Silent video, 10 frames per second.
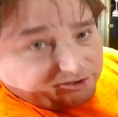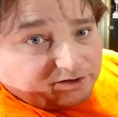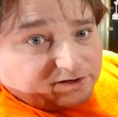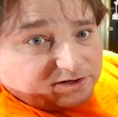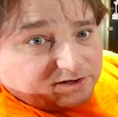
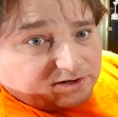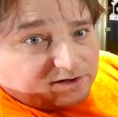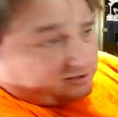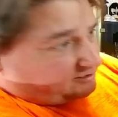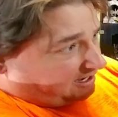here
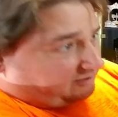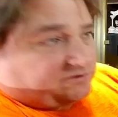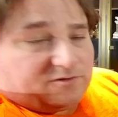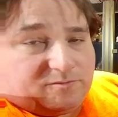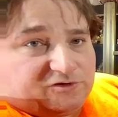out
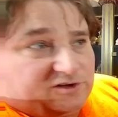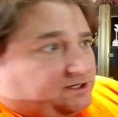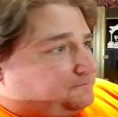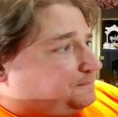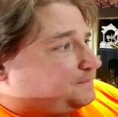to the
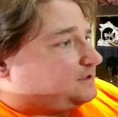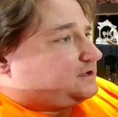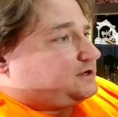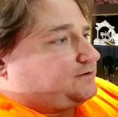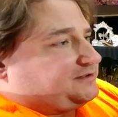machine.
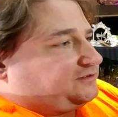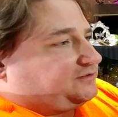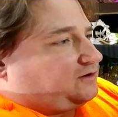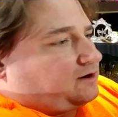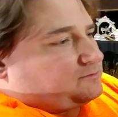Your
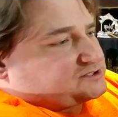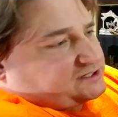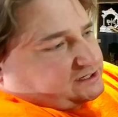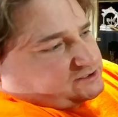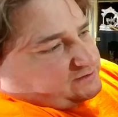SSR, which
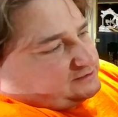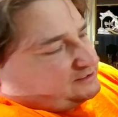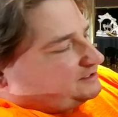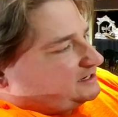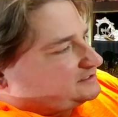connects directly
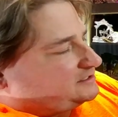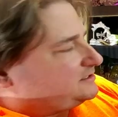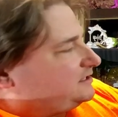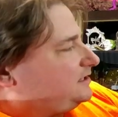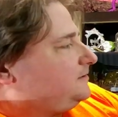to the
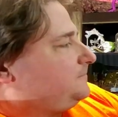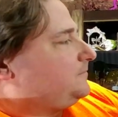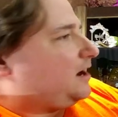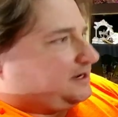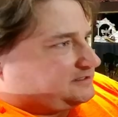SEC,
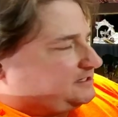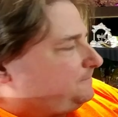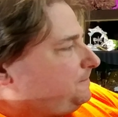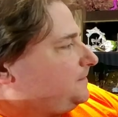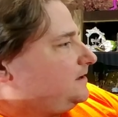
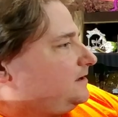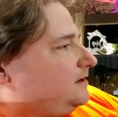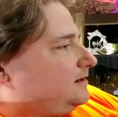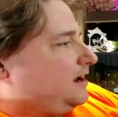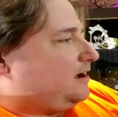IEC.
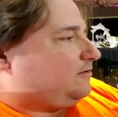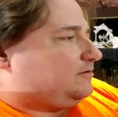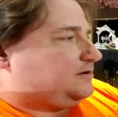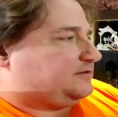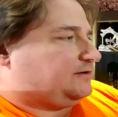Now,
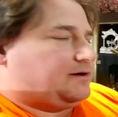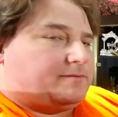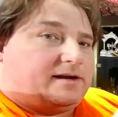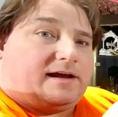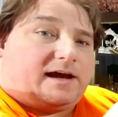you're saying, wait a
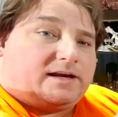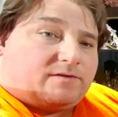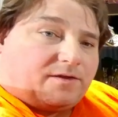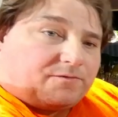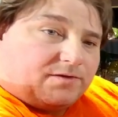minute, how do you
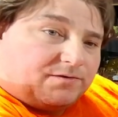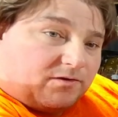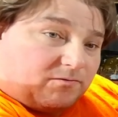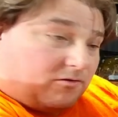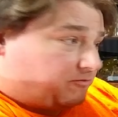run a
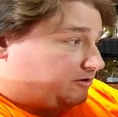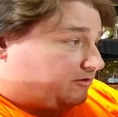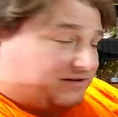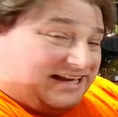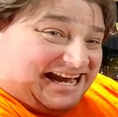334 printer
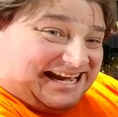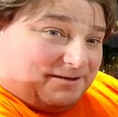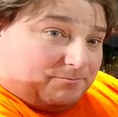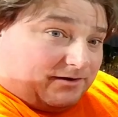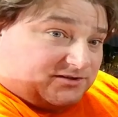off an 8
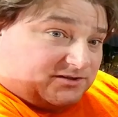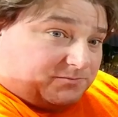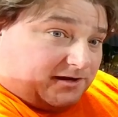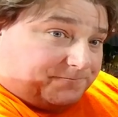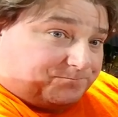amp power
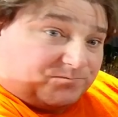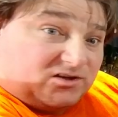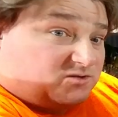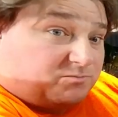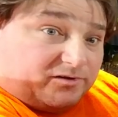supply?
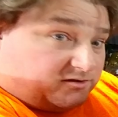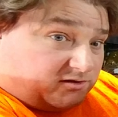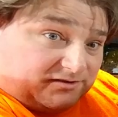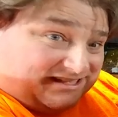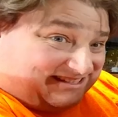Because printers
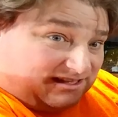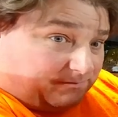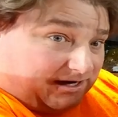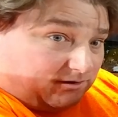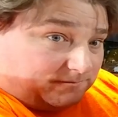don't take a lot
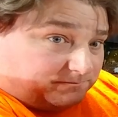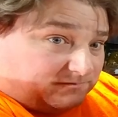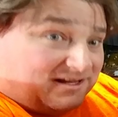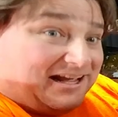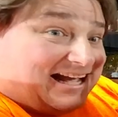of power
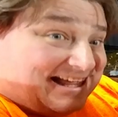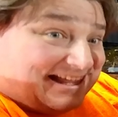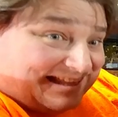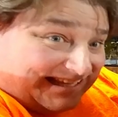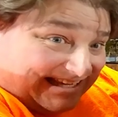
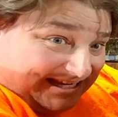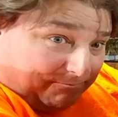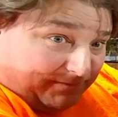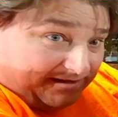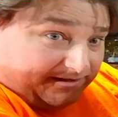the
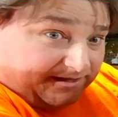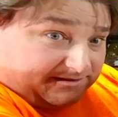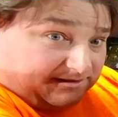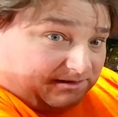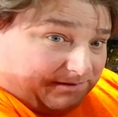heat bed takes
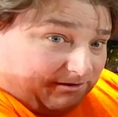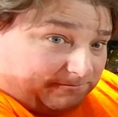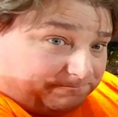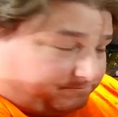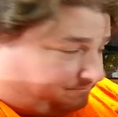a lot of power.